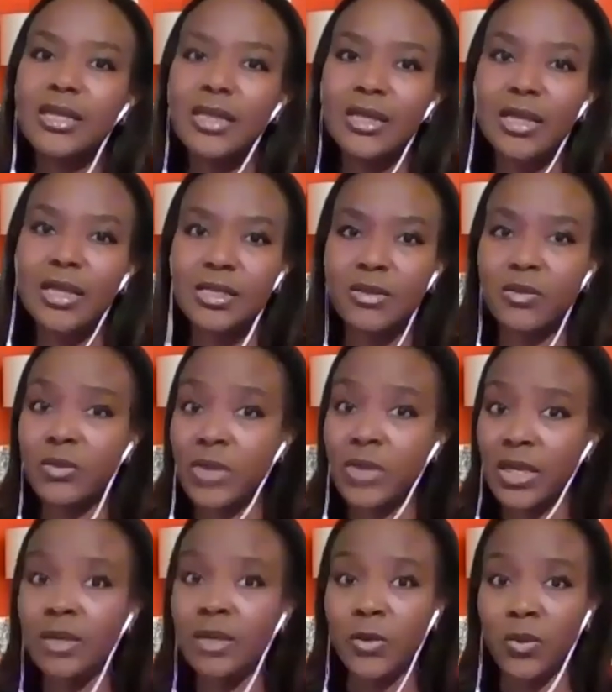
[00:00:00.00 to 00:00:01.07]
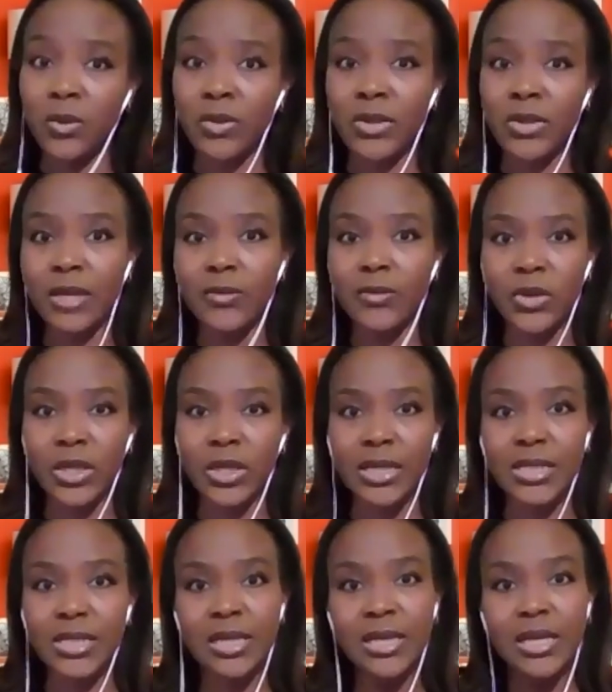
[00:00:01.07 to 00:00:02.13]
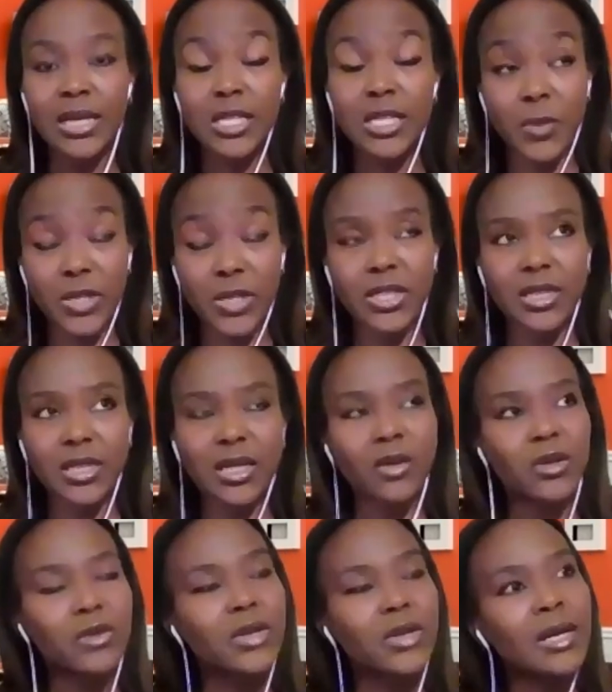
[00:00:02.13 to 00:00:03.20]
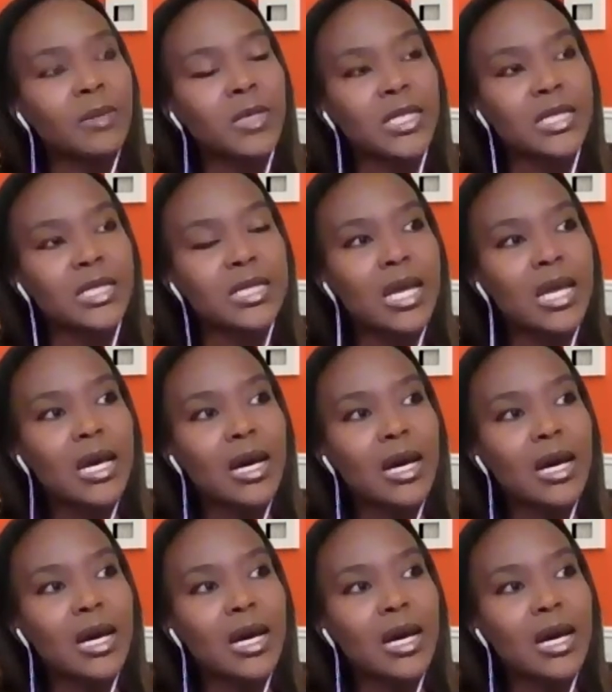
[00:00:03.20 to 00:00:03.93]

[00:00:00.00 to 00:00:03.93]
I think that's a really important thing for a leader, especially in current climates.